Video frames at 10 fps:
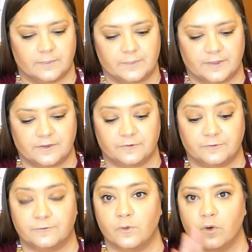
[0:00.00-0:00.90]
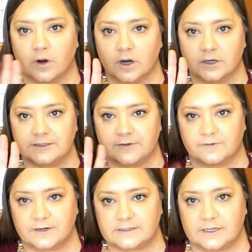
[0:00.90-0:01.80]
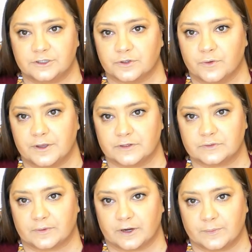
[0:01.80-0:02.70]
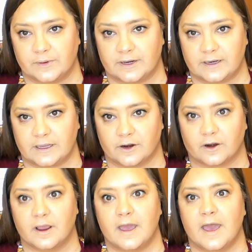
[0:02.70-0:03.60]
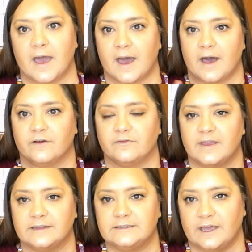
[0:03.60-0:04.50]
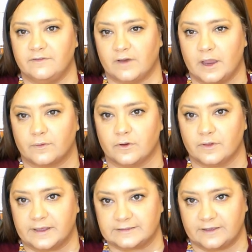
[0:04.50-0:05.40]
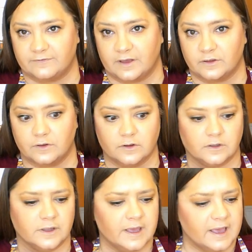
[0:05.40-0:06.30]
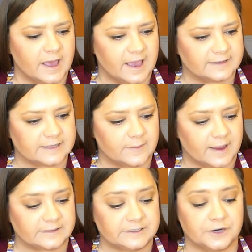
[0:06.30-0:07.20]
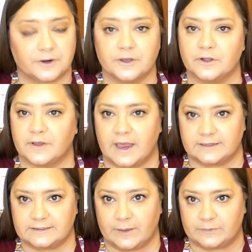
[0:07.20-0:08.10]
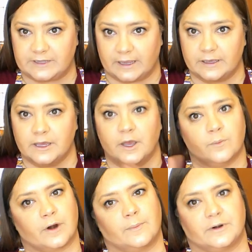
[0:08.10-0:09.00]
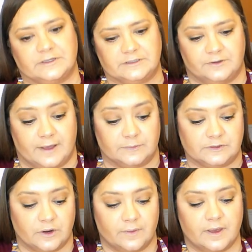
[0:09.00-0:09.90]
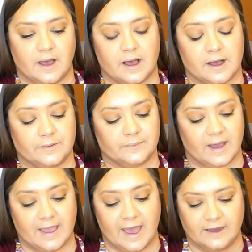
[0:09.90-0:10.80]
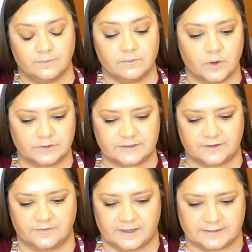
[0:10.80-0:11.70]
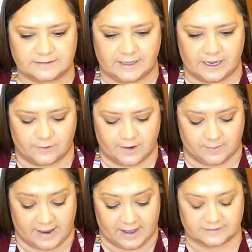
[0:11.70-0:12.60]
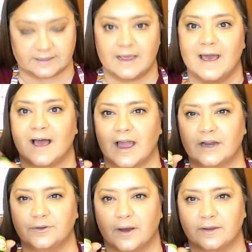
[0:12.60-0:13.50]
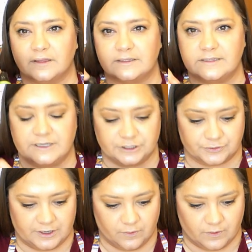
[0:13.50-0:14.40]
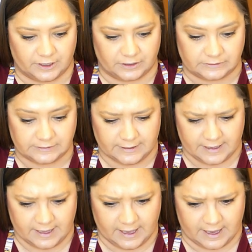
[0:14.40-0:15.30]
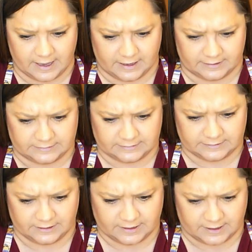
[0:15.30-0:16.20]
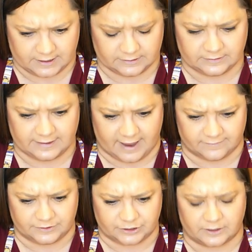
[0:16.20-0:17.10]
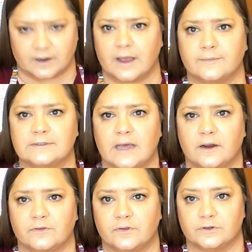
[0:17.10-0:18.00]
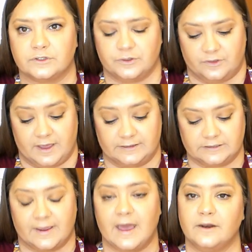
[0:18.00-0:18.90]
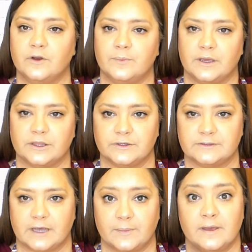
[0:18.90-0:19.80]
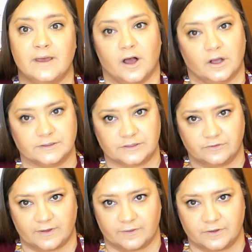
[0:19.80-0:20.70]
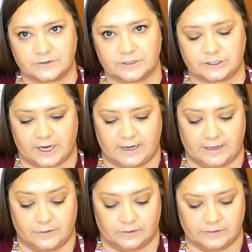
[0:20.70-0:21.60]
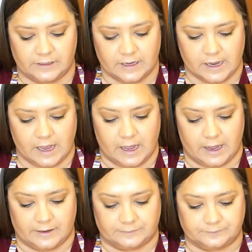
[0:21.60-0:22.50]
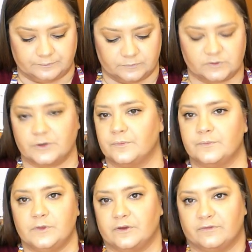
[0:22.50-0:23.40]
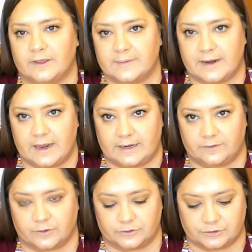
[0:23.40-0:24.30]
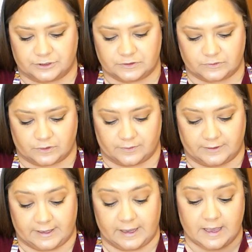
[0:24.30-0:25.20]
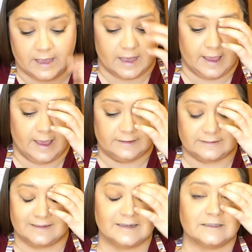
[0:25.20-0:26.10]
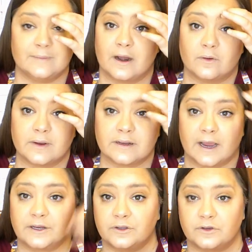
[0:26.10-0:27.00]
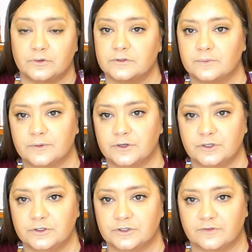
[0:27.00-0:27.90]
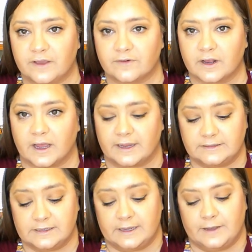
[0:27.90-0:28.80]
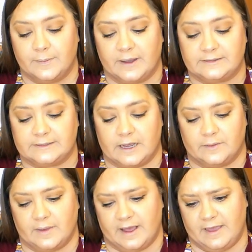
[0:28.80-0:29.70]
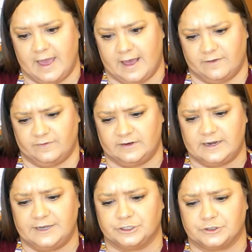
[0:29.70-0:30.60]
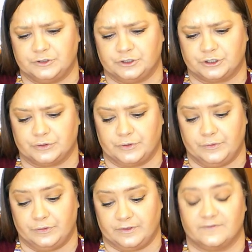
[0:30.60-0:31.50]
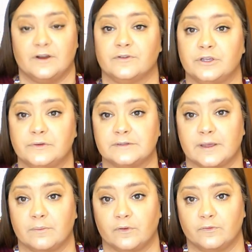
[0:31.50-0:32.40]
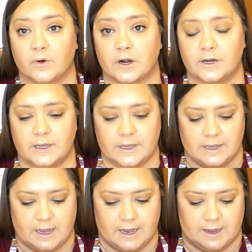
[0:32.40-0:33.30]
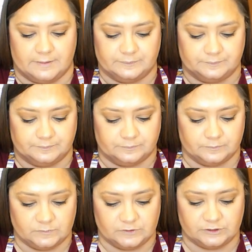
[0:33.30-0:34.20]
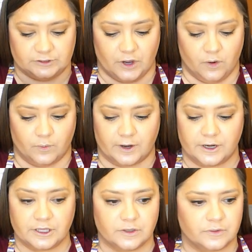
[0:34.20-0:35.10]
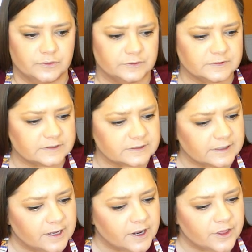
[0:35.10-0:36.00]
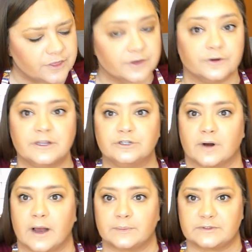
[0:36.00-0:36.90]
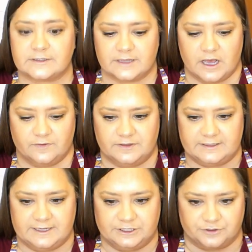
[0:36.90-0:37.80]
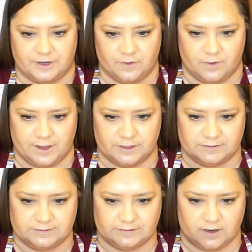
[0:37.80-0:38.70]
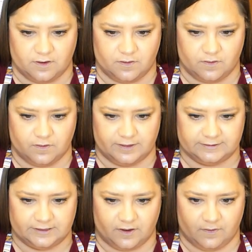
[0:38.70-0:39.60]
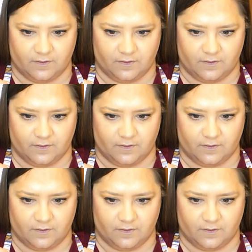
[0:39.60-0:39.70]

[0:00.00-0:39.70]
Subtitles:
But the 4 different essential oils we're going to put in here have antiviral, antifungal, antibacterial, and aseptic properties to them. So I had most of these laying around my house. I had to go out and get the tea tree oil and the lavender. I was out of those 2 things, so I had to go pick those up. Also found those at Giant Eagle. So you can find them at any grocery store, really. And it doesn't matter what kind you use. Use your favorite kind. But I have Nature's Truth. Never used them before. So we're going to use 30 drops of the tea tree oil. So let's go.